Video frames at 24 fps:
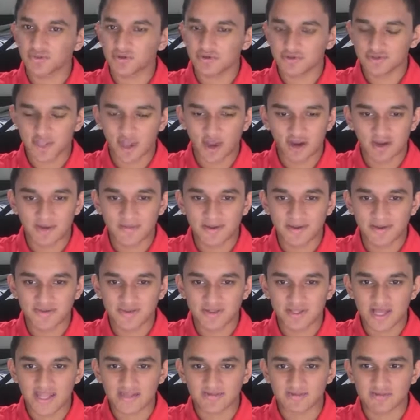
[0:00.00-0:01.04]
We'll talk about the
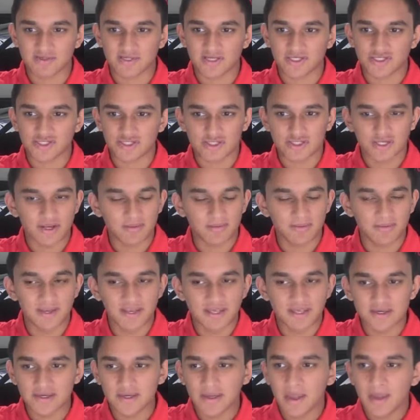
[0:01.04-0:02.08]
last possession in a
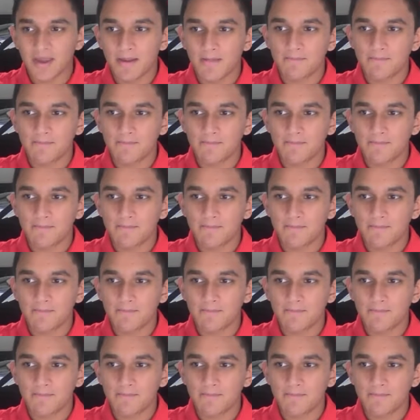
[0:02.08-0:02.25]
minute,